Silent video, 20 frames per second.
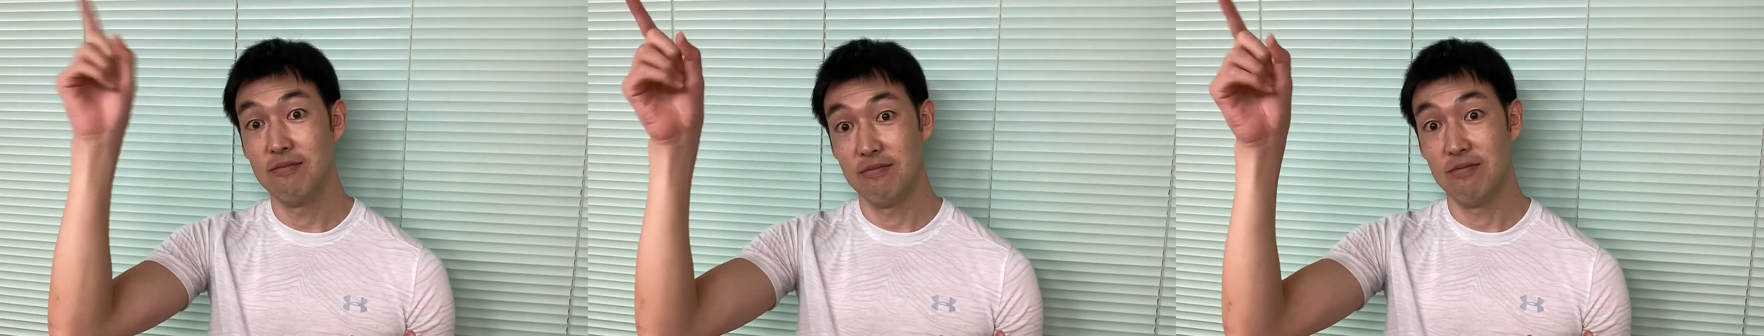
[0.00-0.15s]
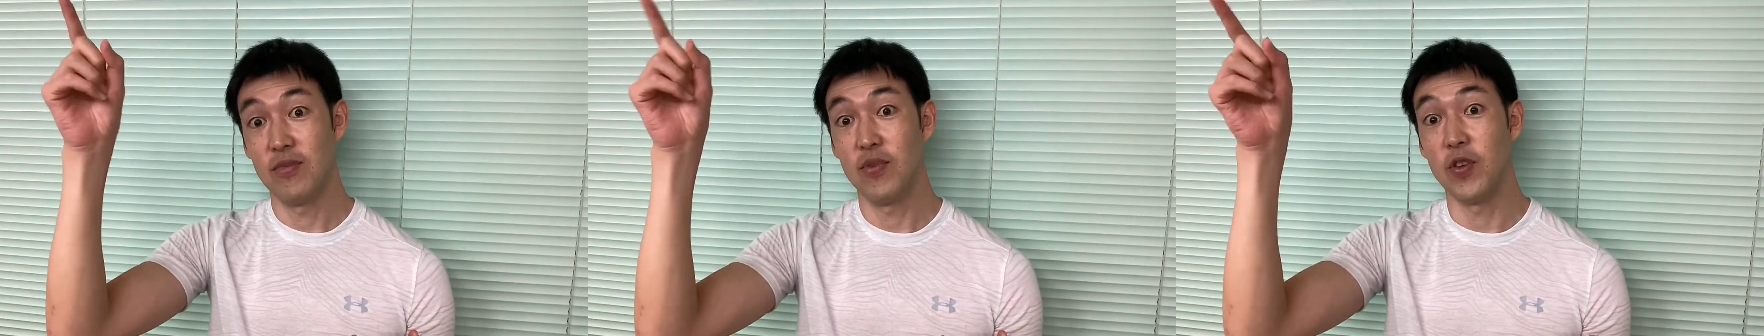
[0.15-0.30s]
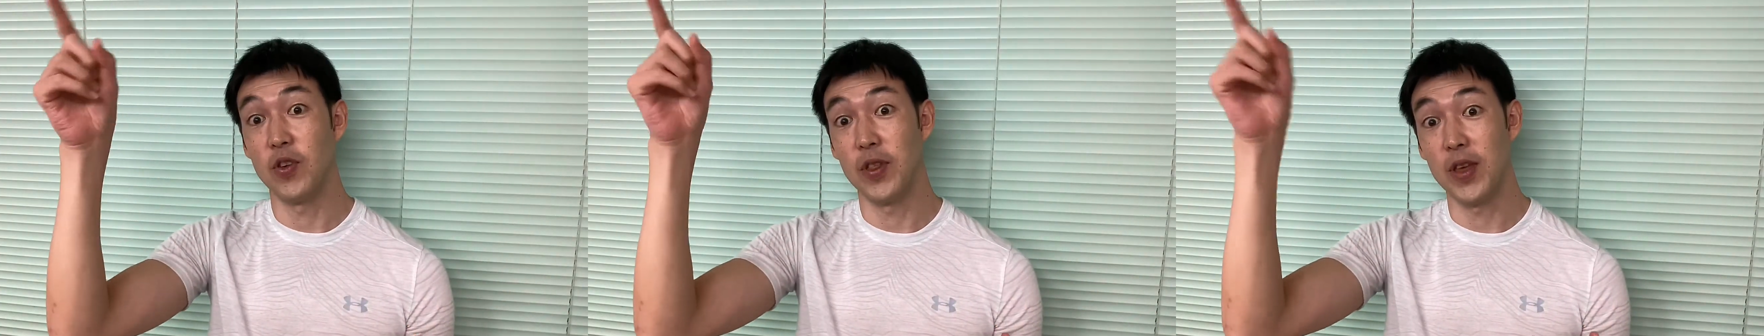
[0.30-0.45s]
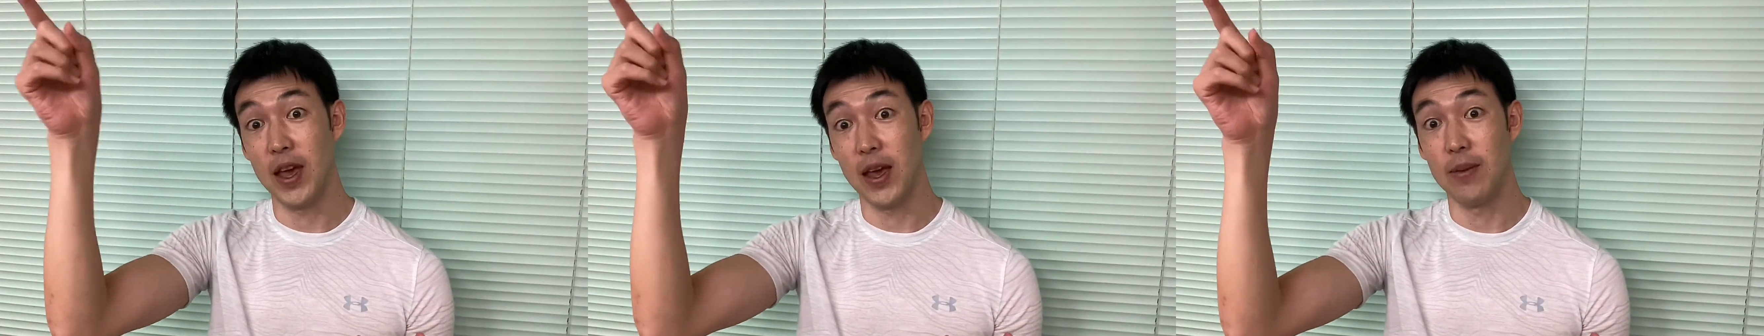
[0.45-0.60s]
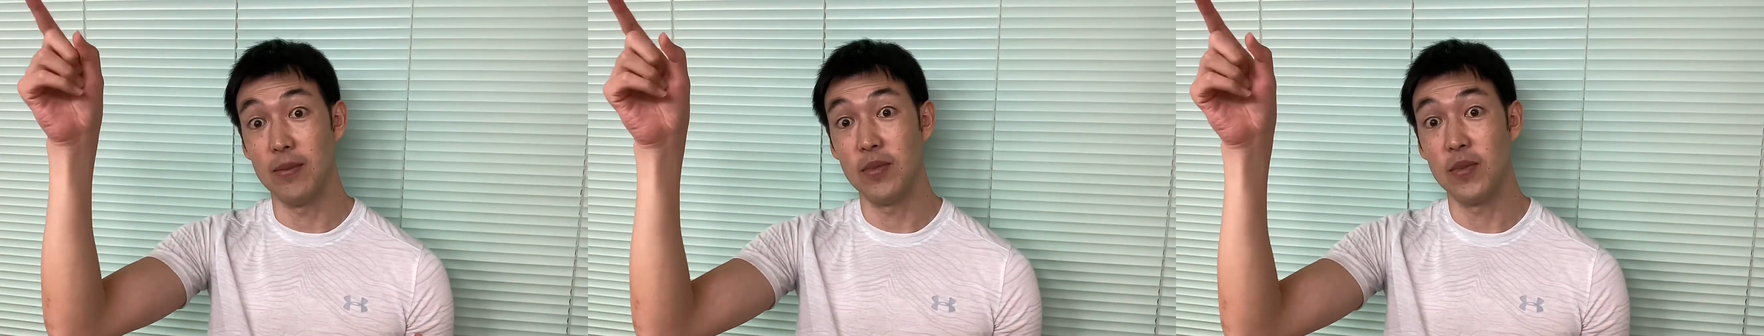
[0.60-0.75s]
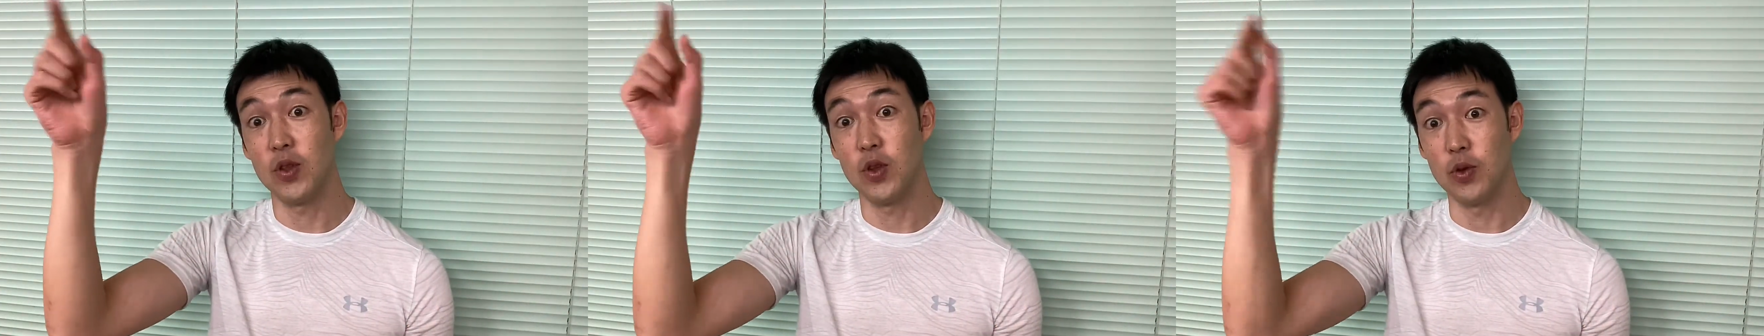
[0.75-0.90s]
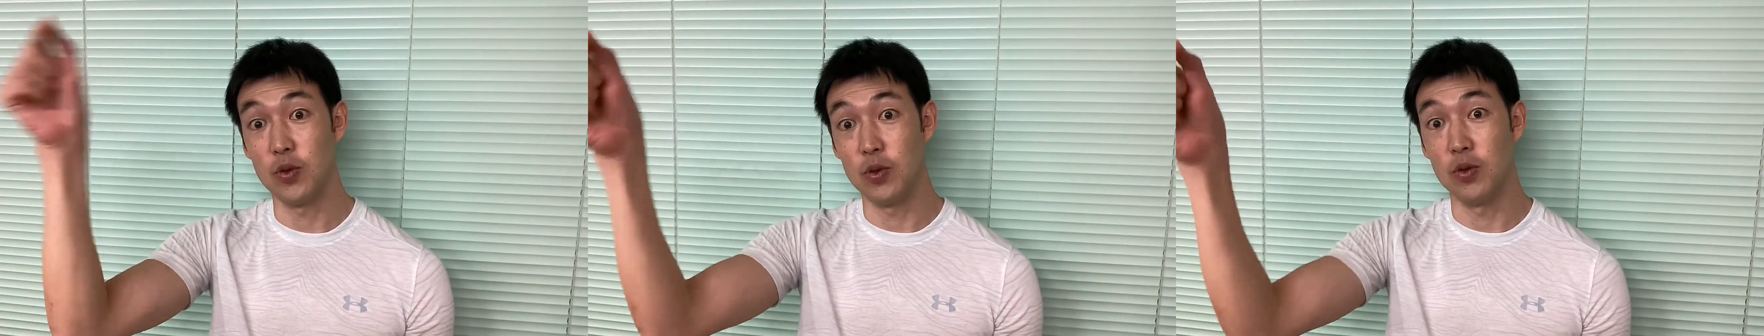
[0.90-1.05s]

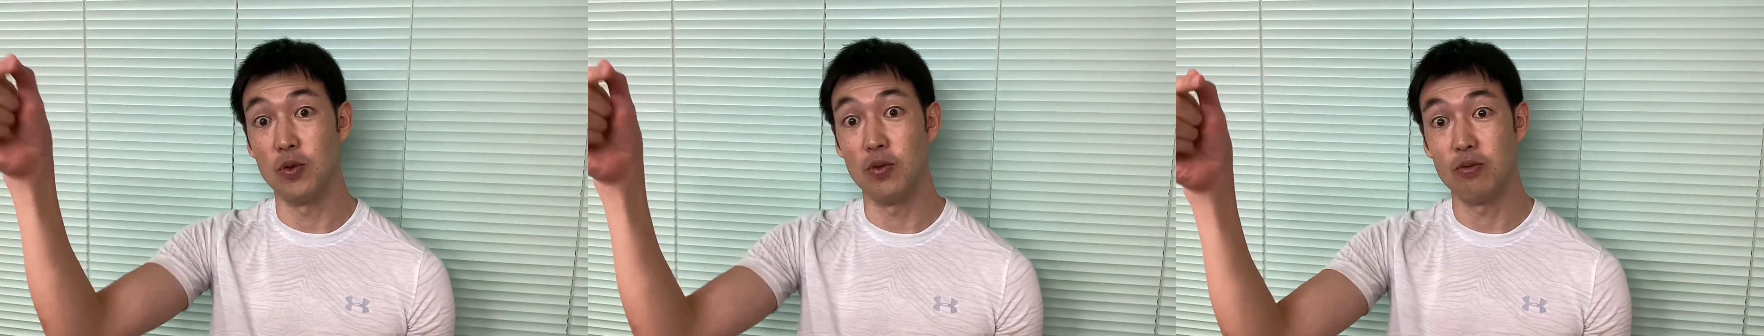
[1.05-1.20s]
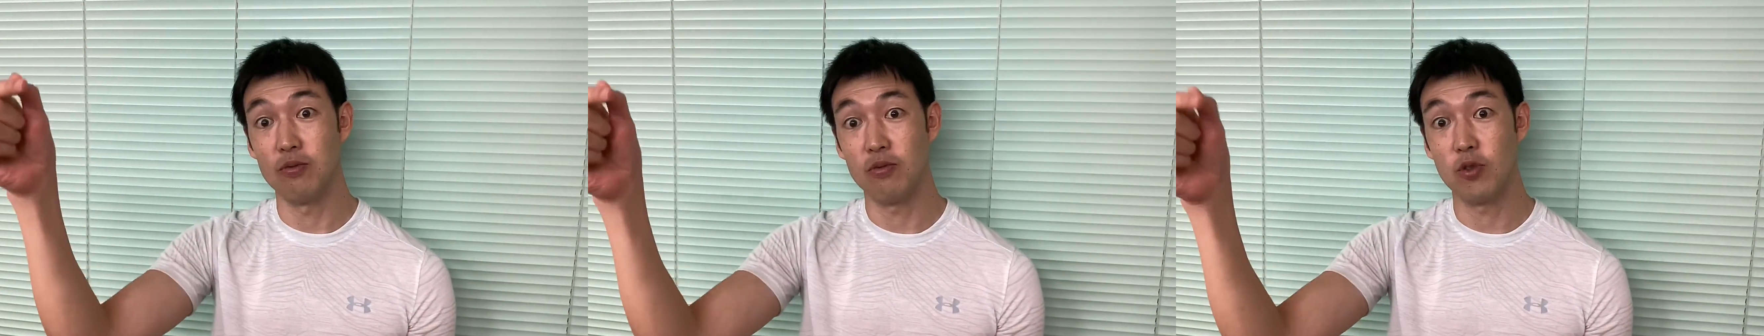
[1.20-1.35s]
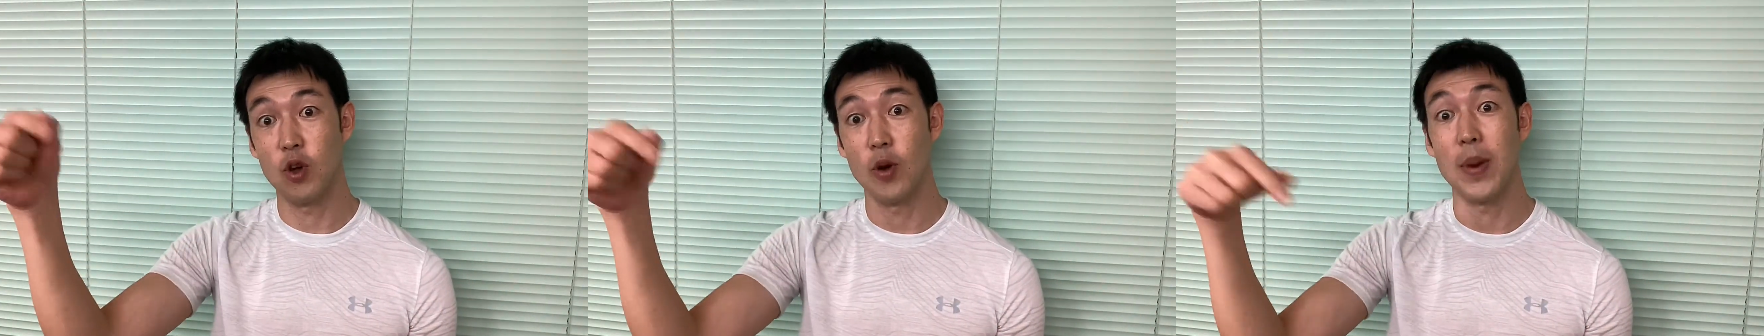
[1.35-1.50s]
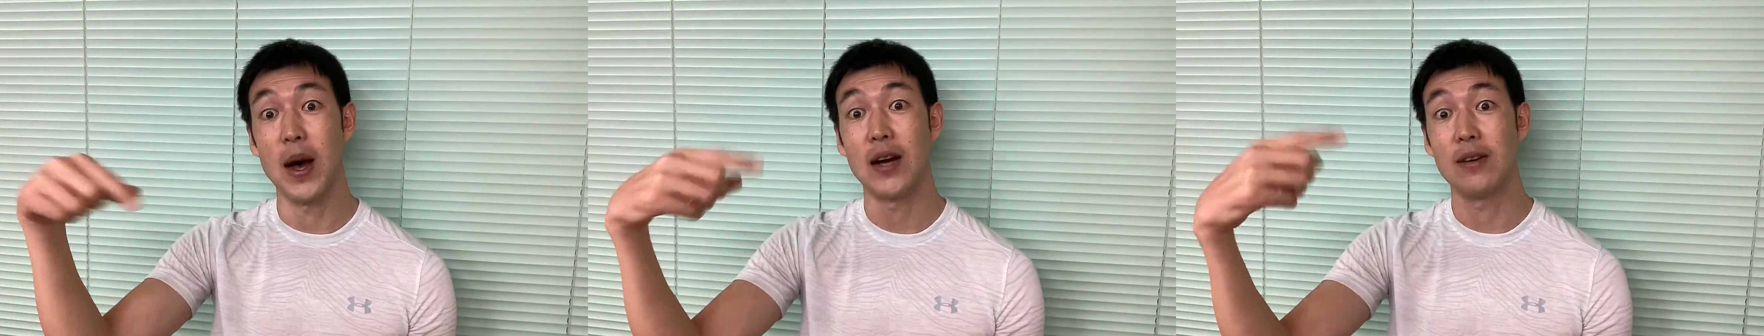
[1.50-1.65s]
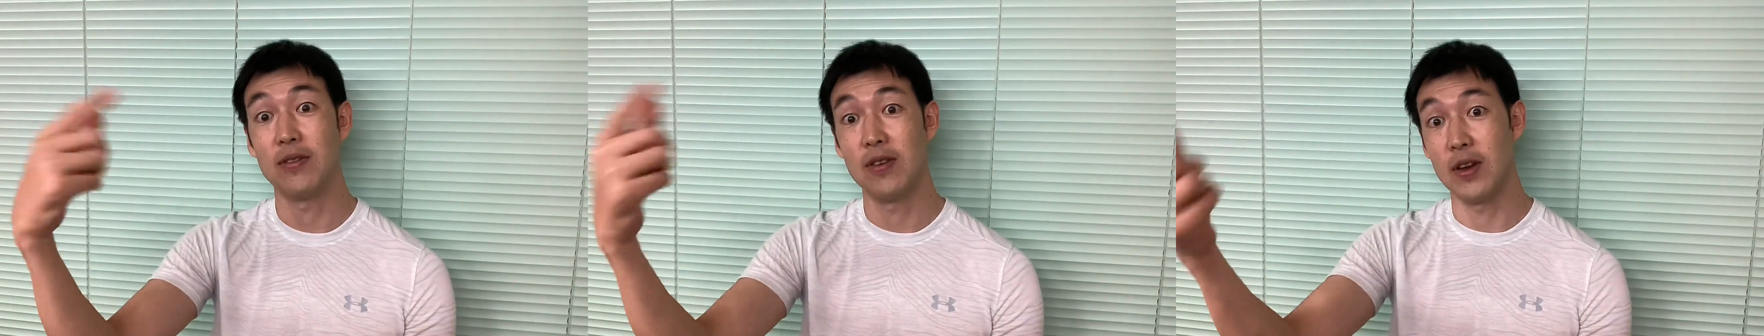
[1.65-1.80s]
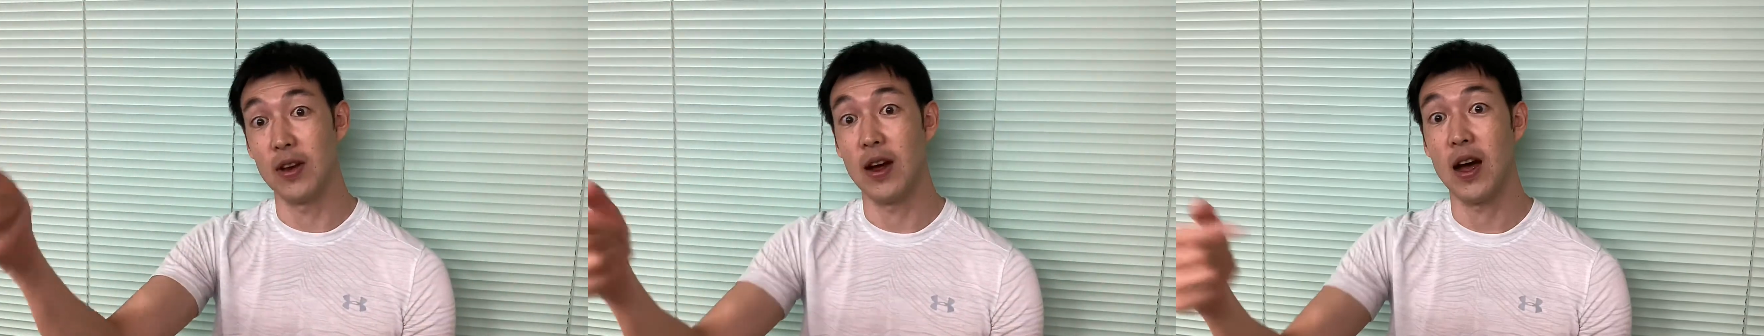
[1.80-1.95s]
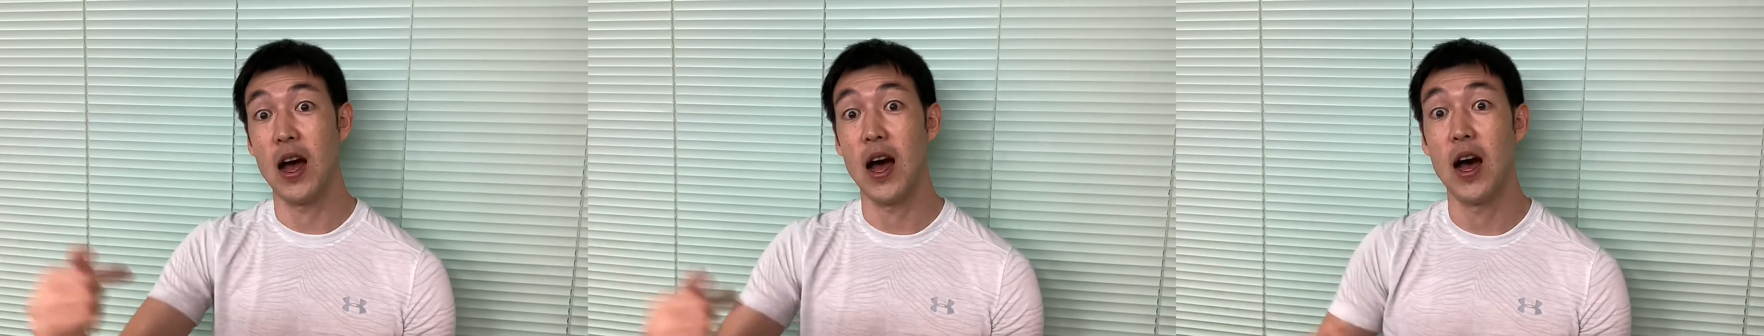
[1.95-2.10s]
to go back to their
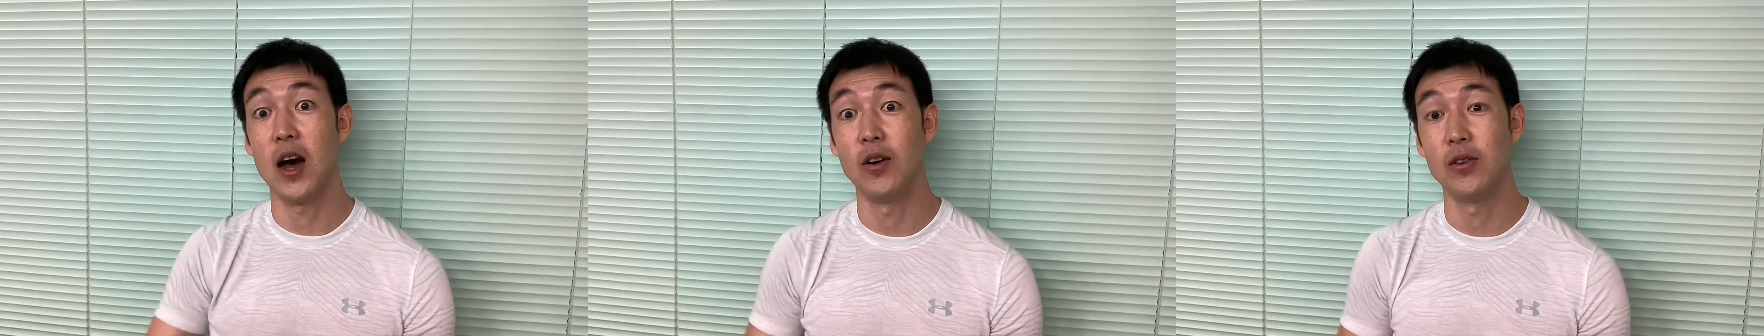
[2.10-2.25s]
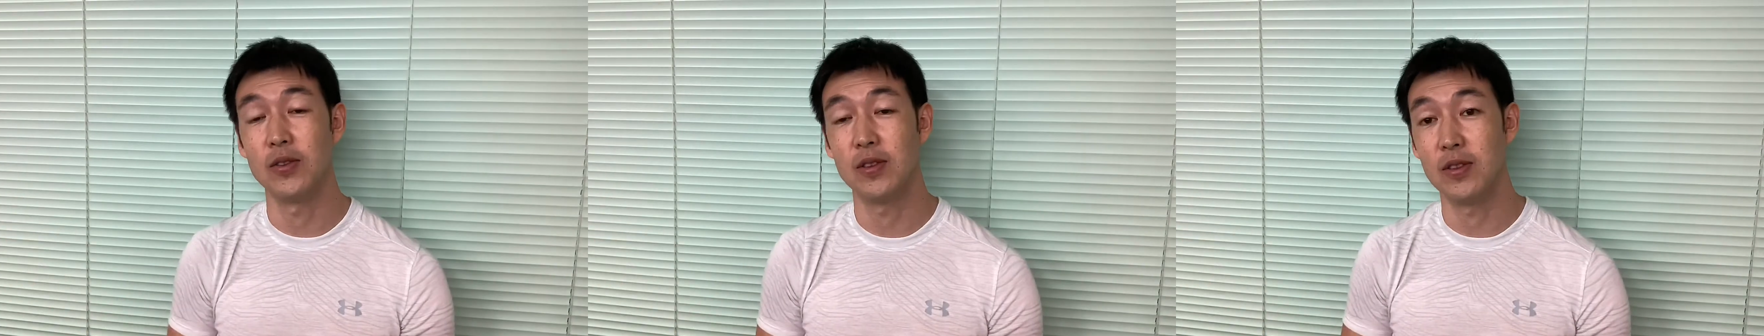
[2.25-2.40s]
house